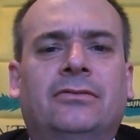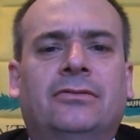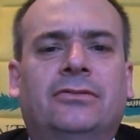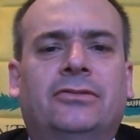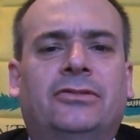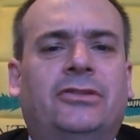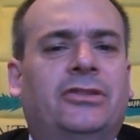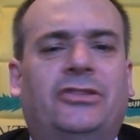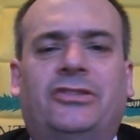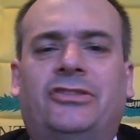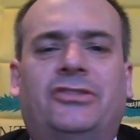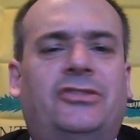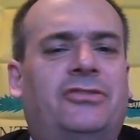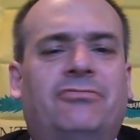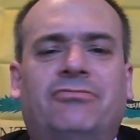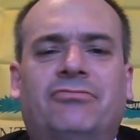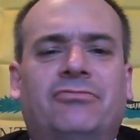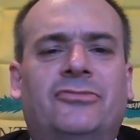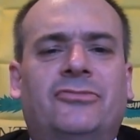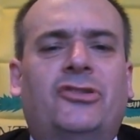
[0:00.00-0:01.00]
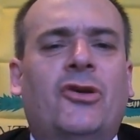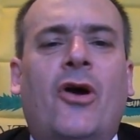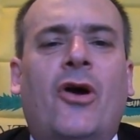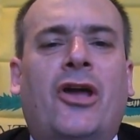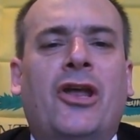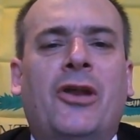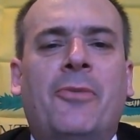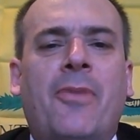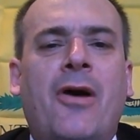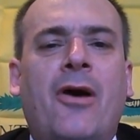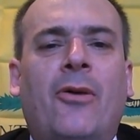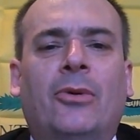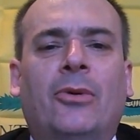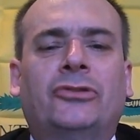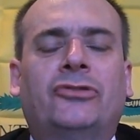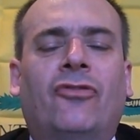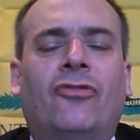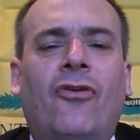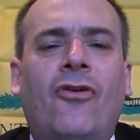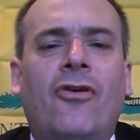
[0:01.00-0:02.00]
just talking about
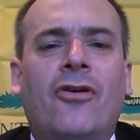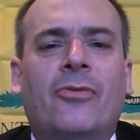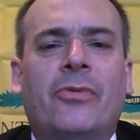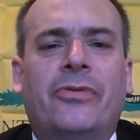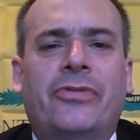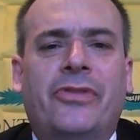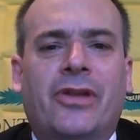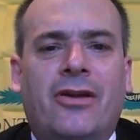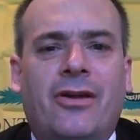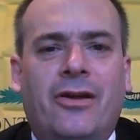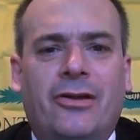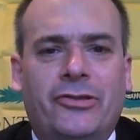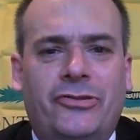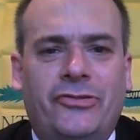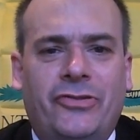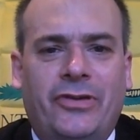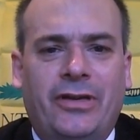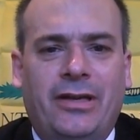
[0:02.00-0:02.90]
what's wrong with the country,